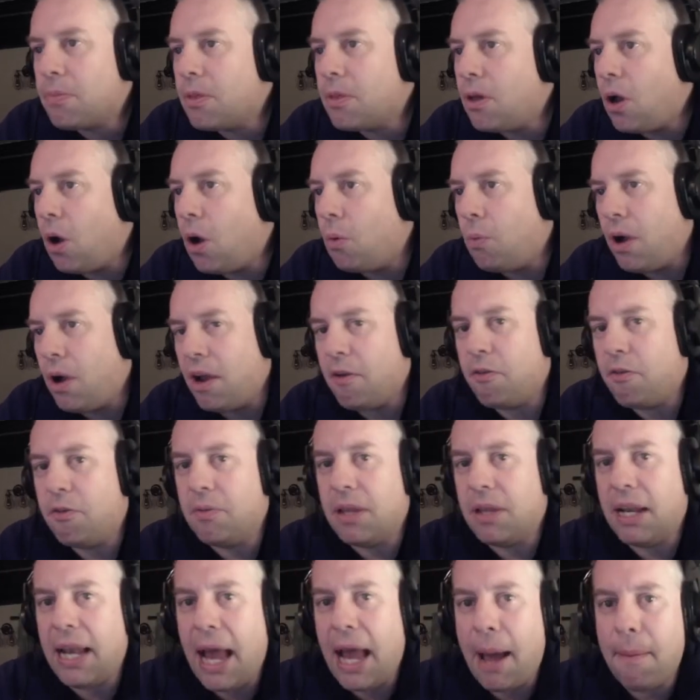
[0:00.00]
away from
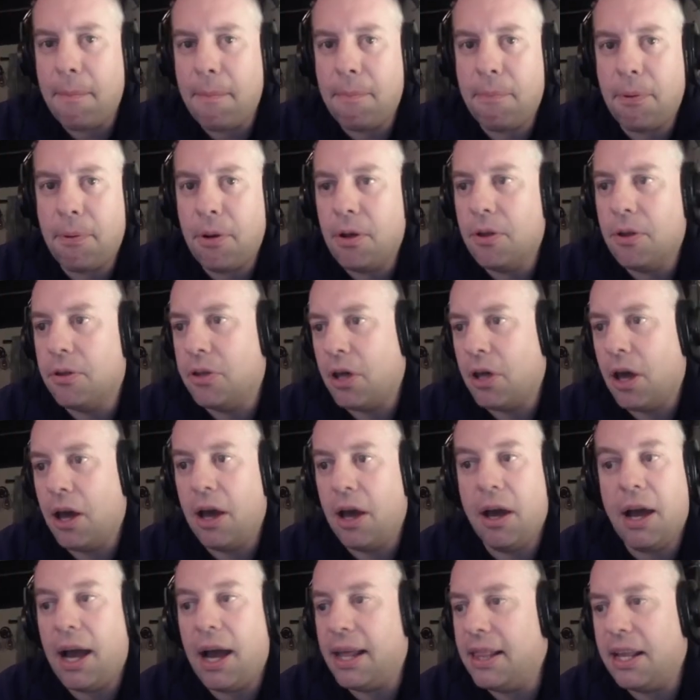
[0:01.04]
the lamp,
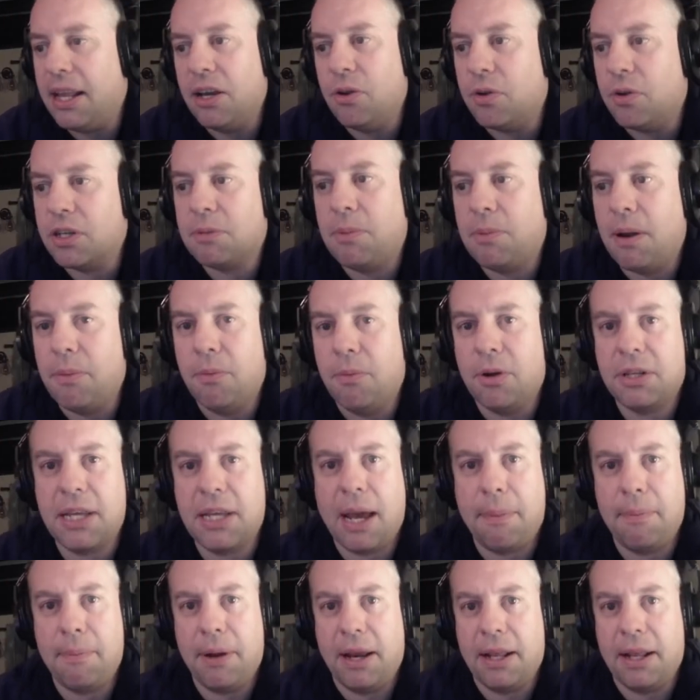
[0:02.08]
and then you explain what's
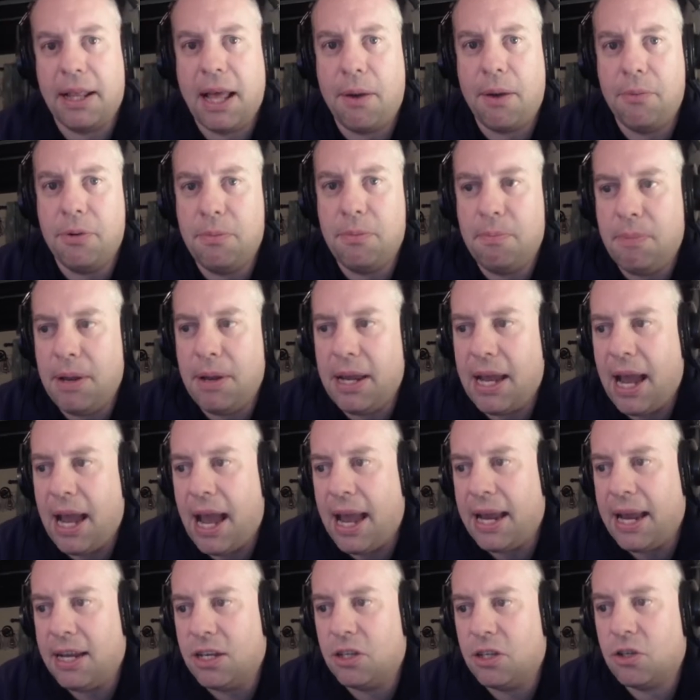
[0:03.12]
happening. That would be
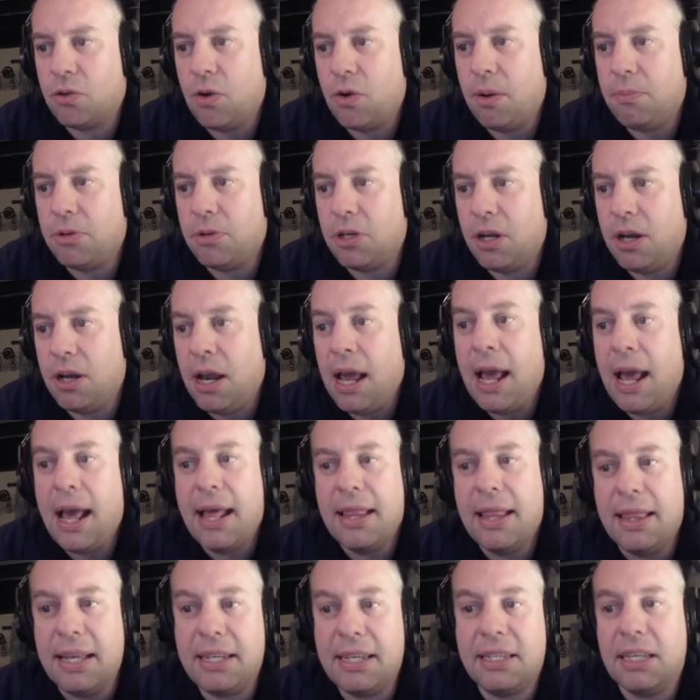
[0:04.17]
a description.
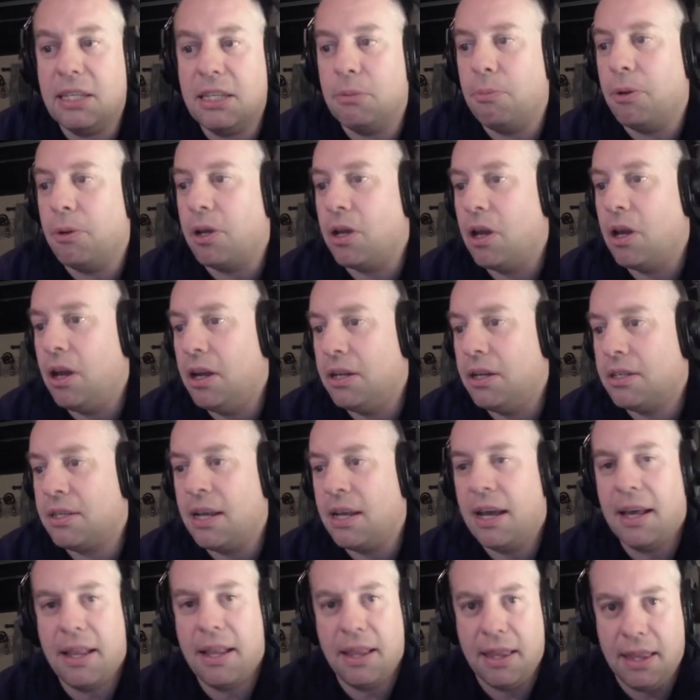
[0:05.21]
This is because,
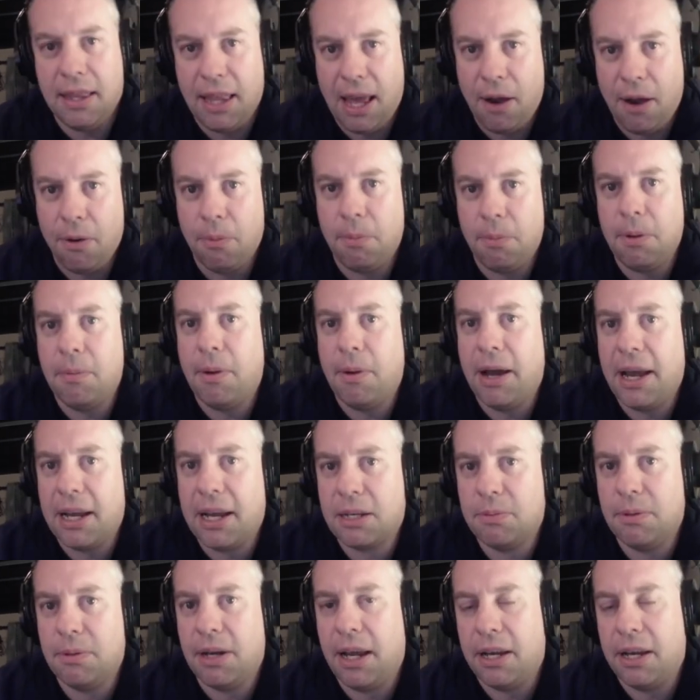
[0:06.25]
there would be my
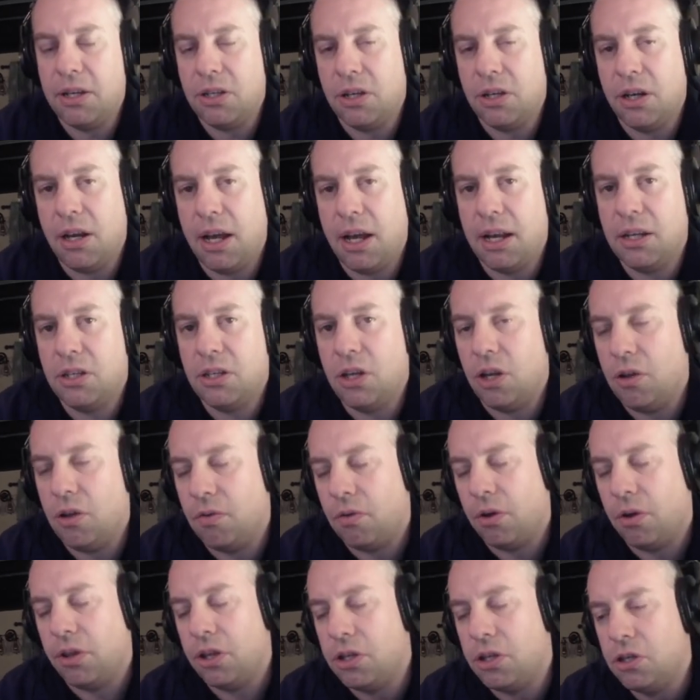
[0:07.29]
explanation. And so
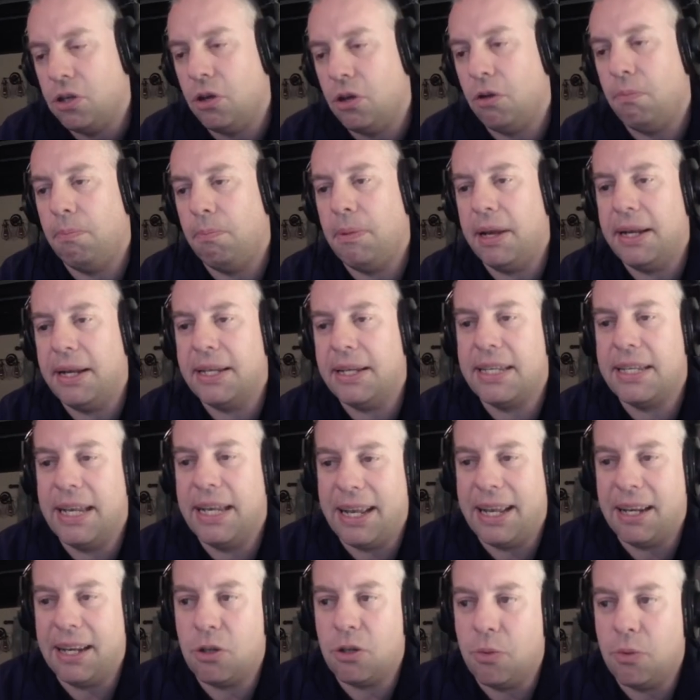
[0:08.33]
you've got the 2 bits
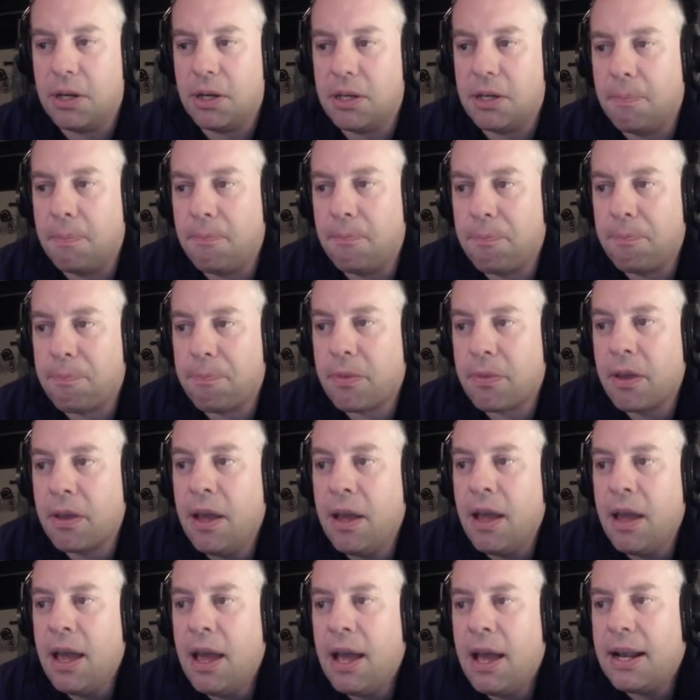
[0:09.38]
linked to it.
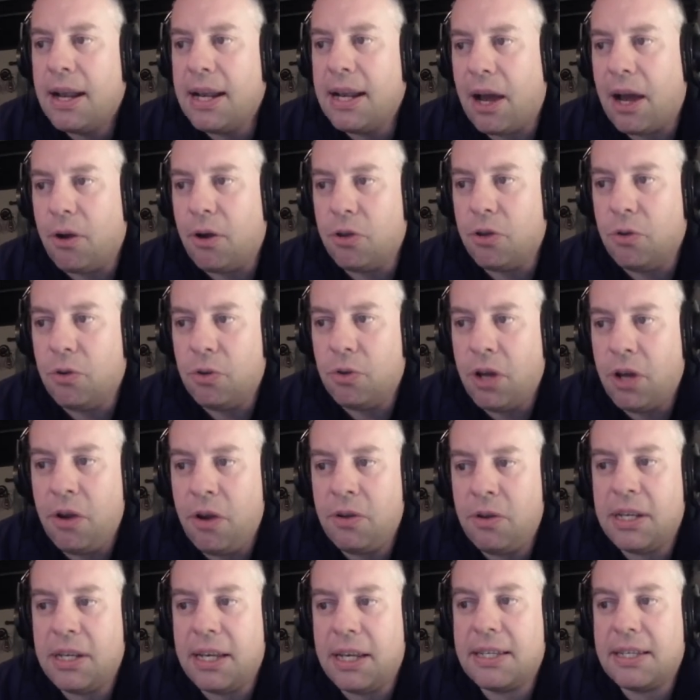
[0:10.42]
Now, you'll
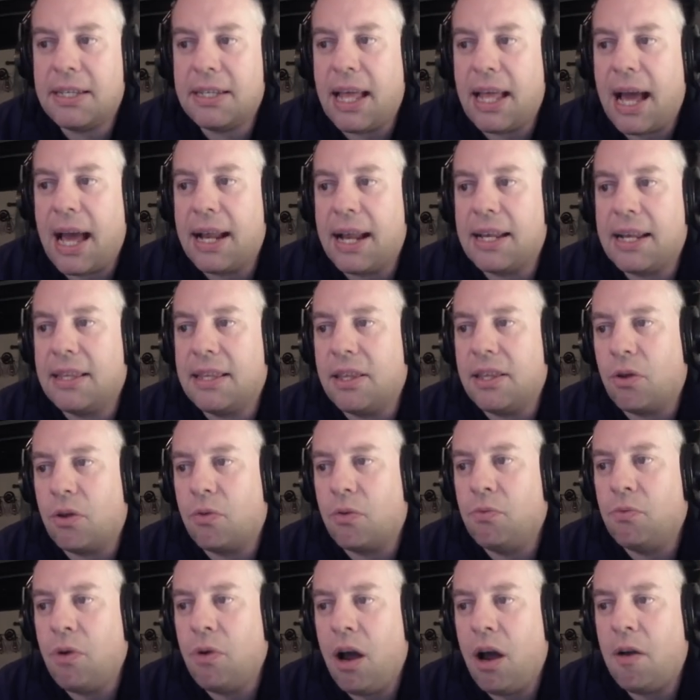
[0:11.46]
notice that the
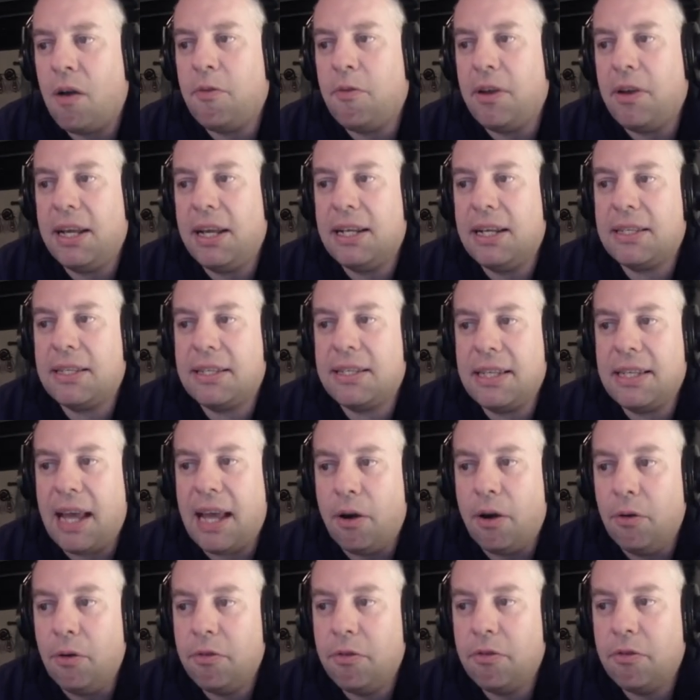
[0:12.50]
graph
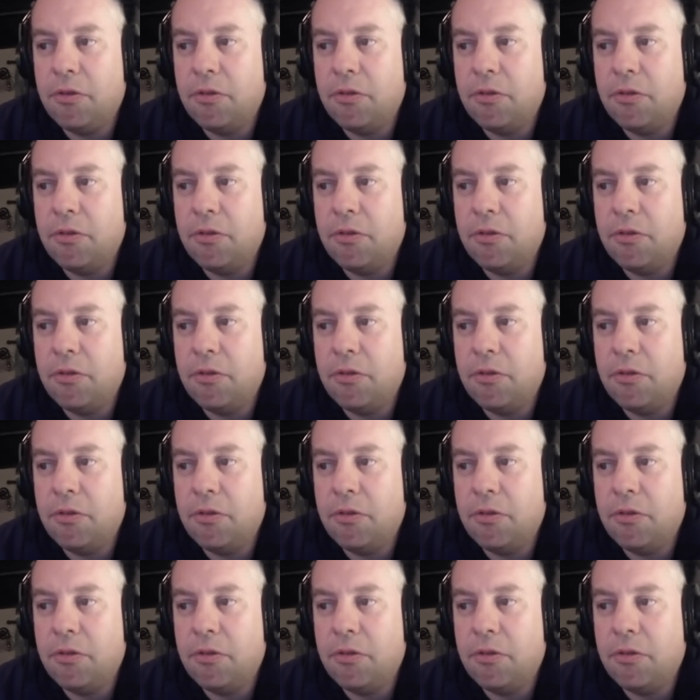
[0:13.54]
itself